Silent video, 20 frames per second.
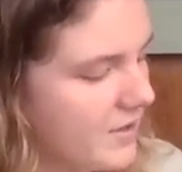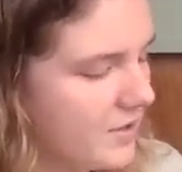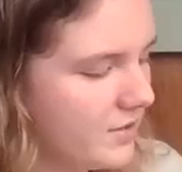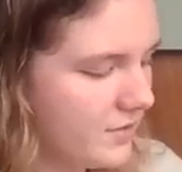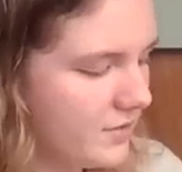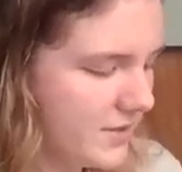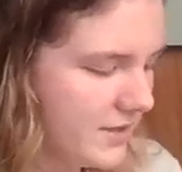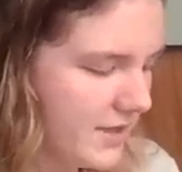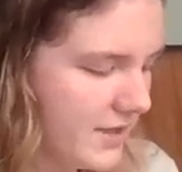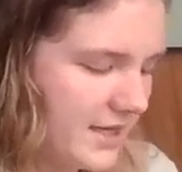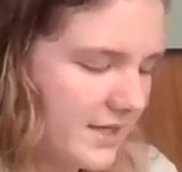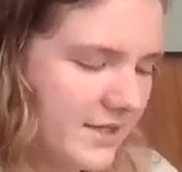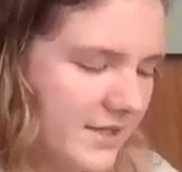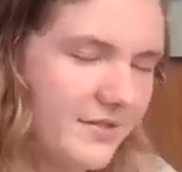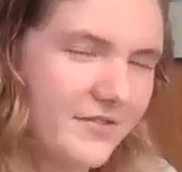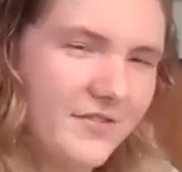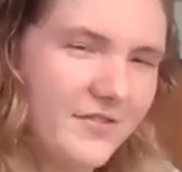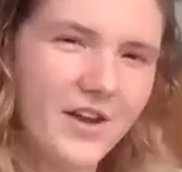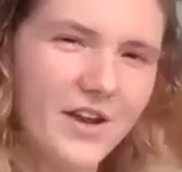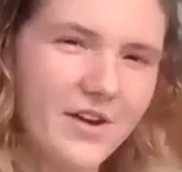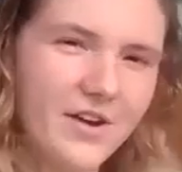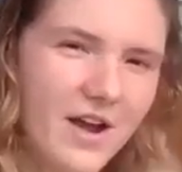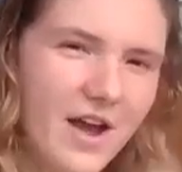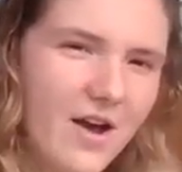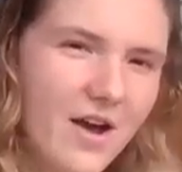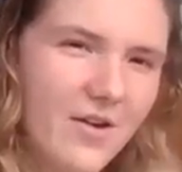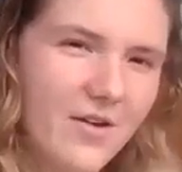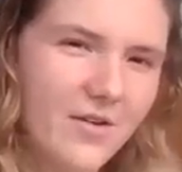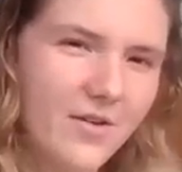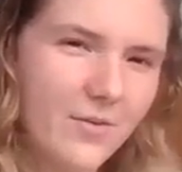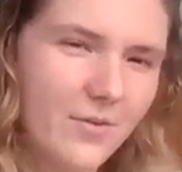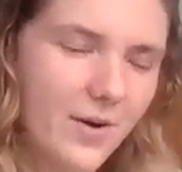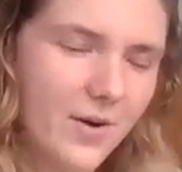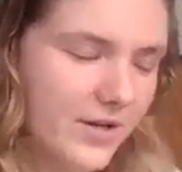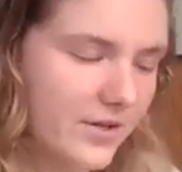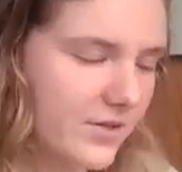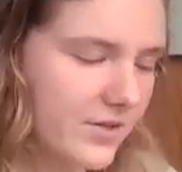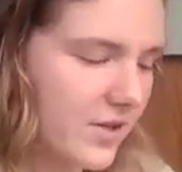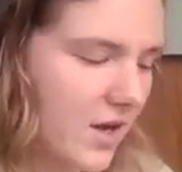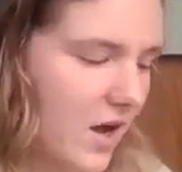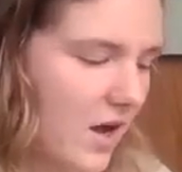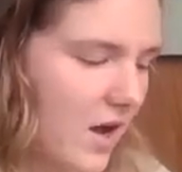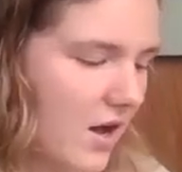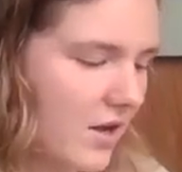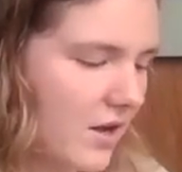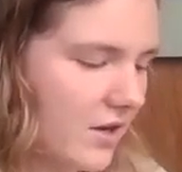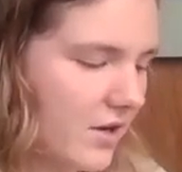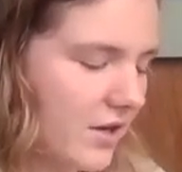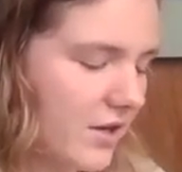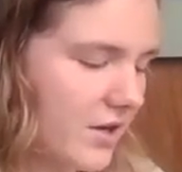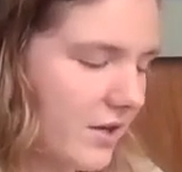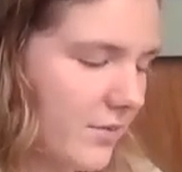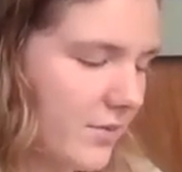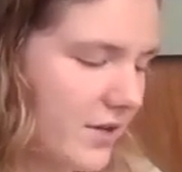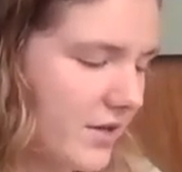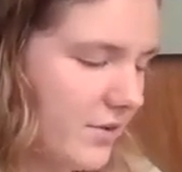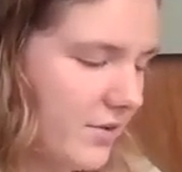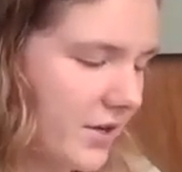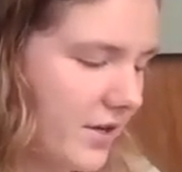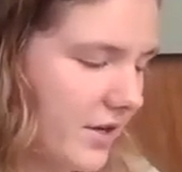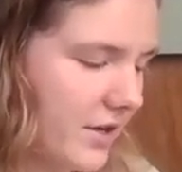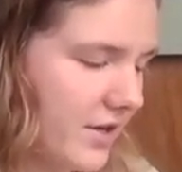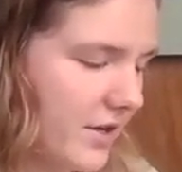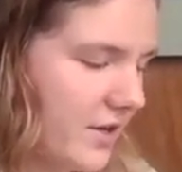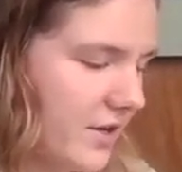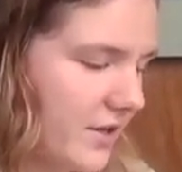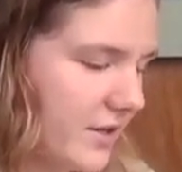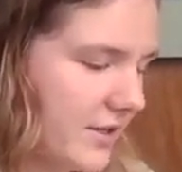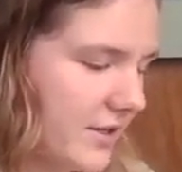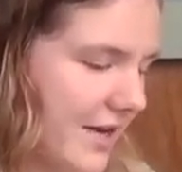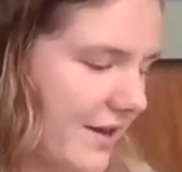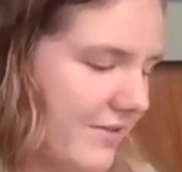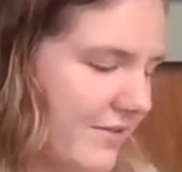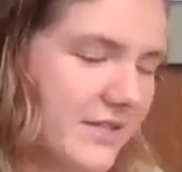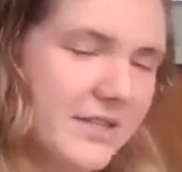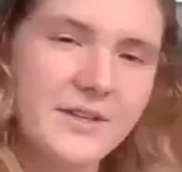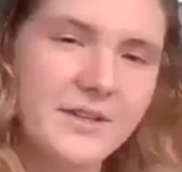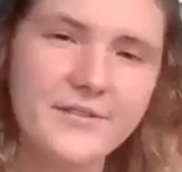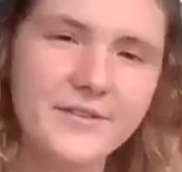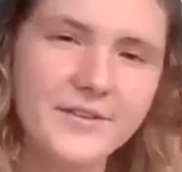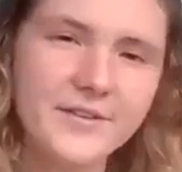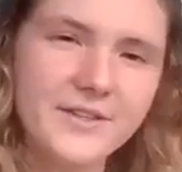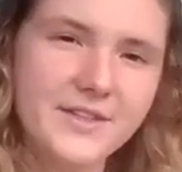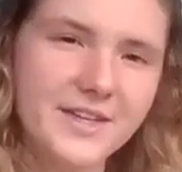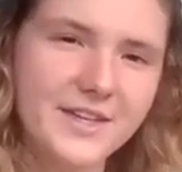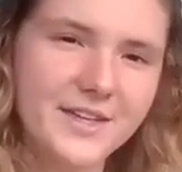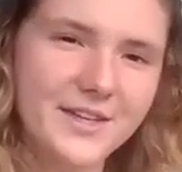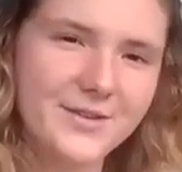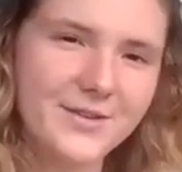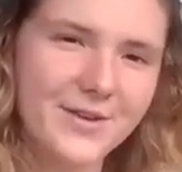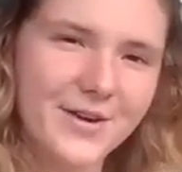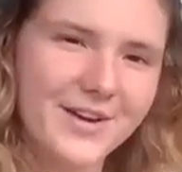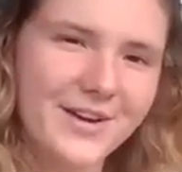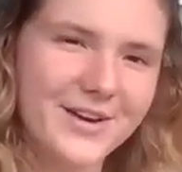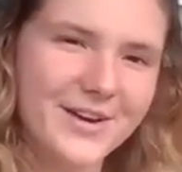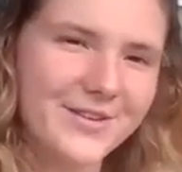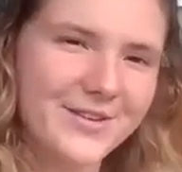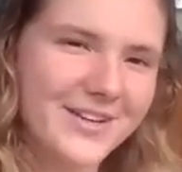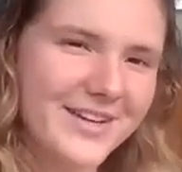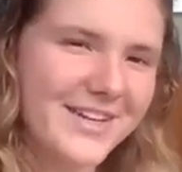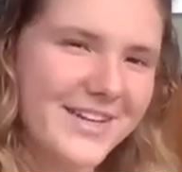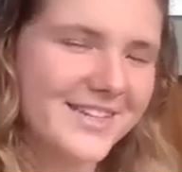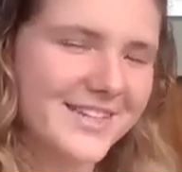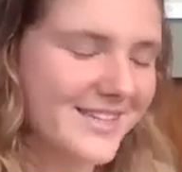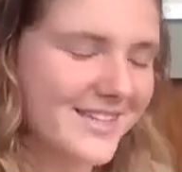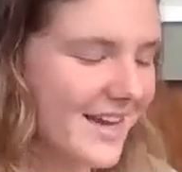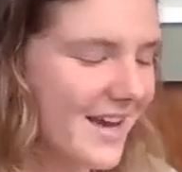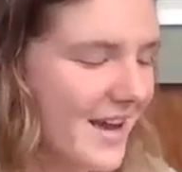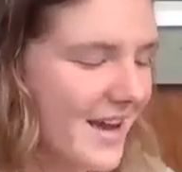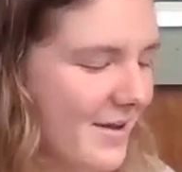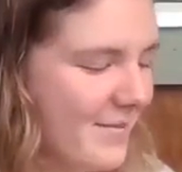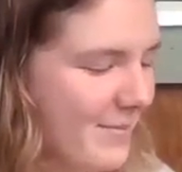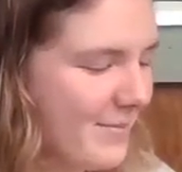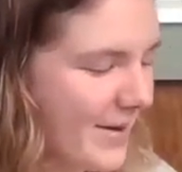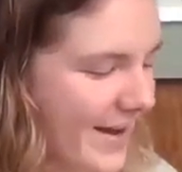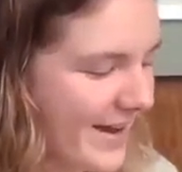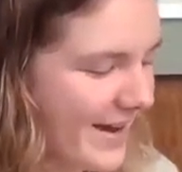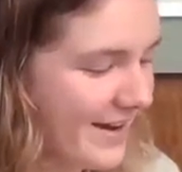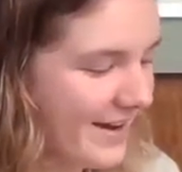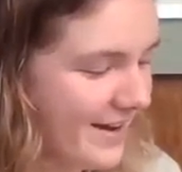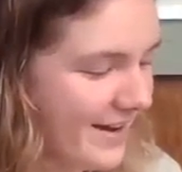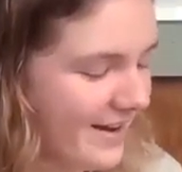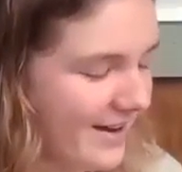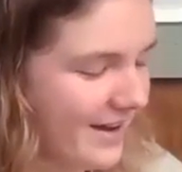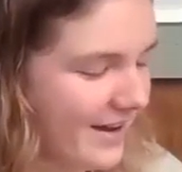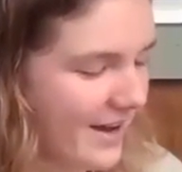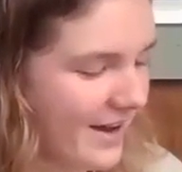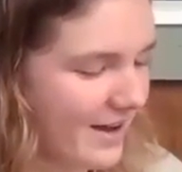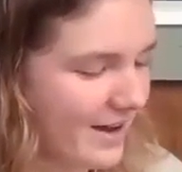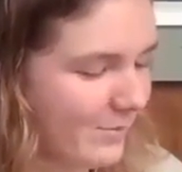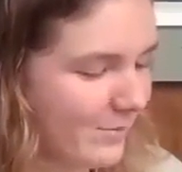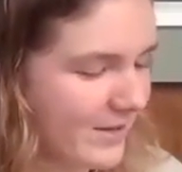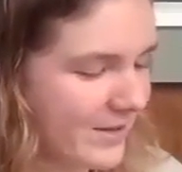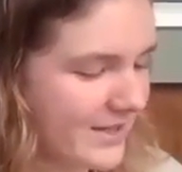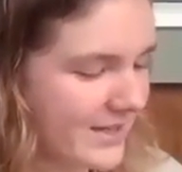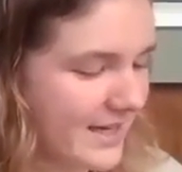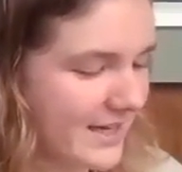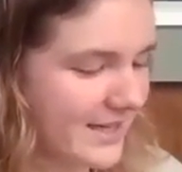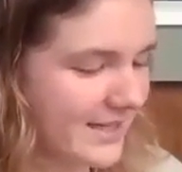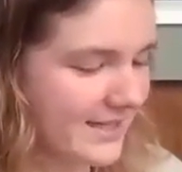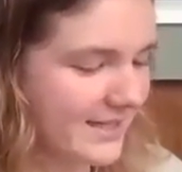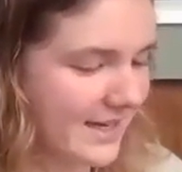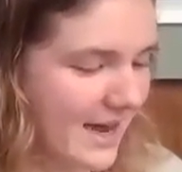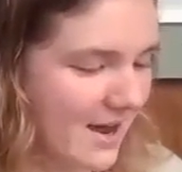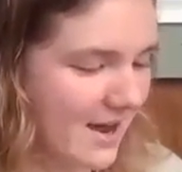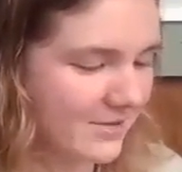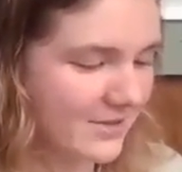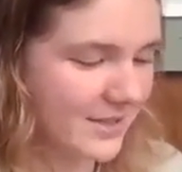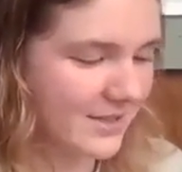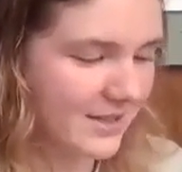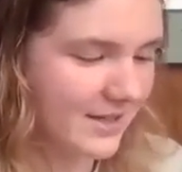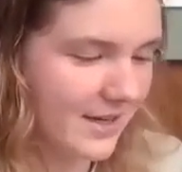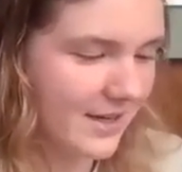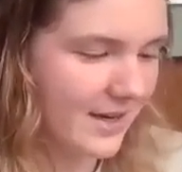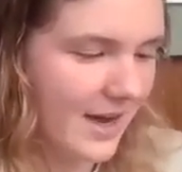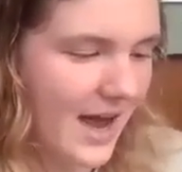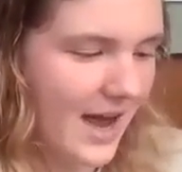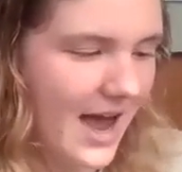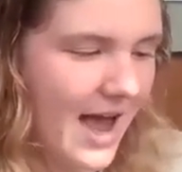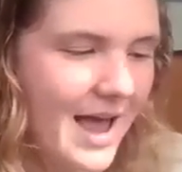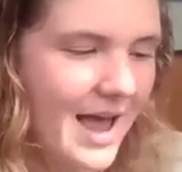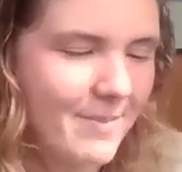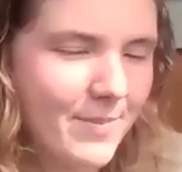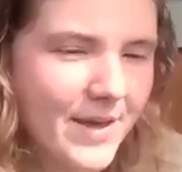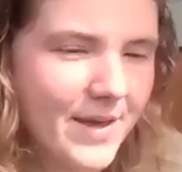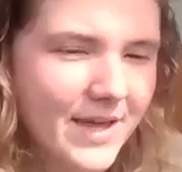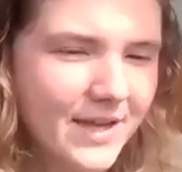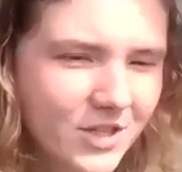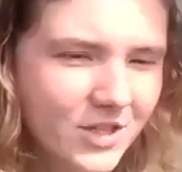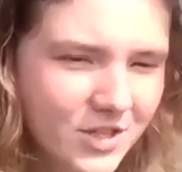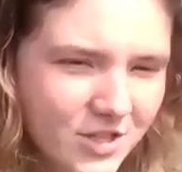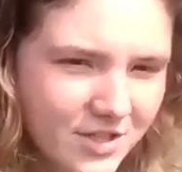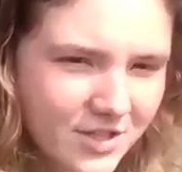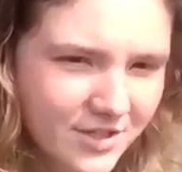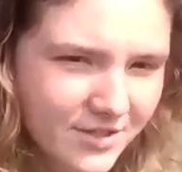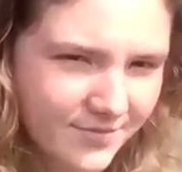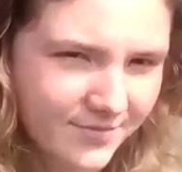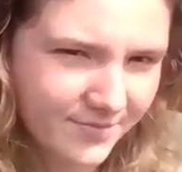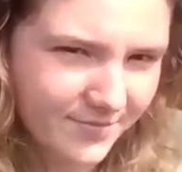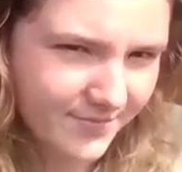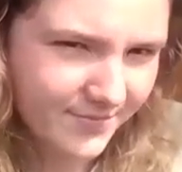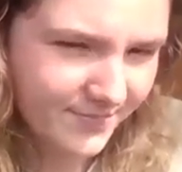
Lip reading: use these to figure out what you saw or what you heard. Because obviously if you see it, you already know what it is. But did it sound high-pitched?